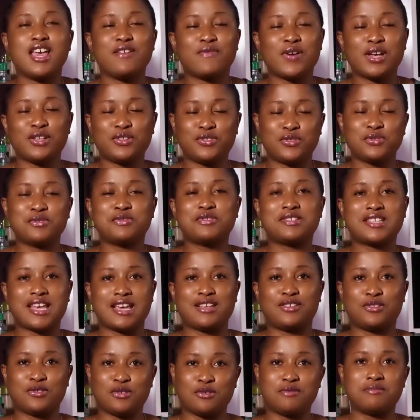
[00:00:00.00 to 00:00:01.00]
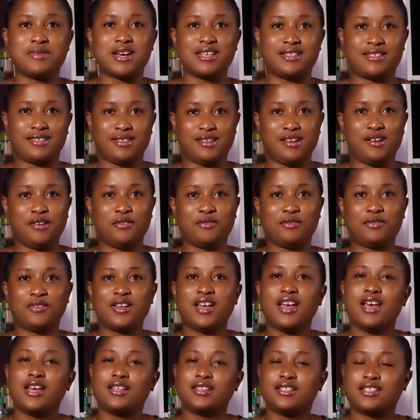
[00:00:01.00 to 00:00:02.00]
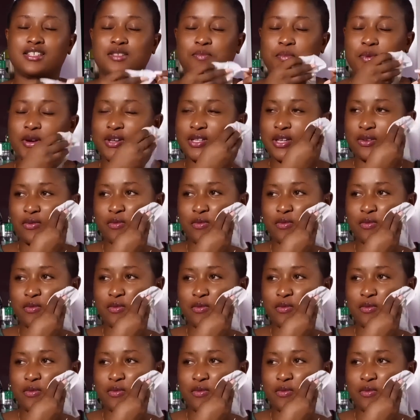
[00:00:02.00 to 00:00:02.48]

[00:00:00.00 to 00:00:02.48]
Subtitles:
if I do say so myself, the spirit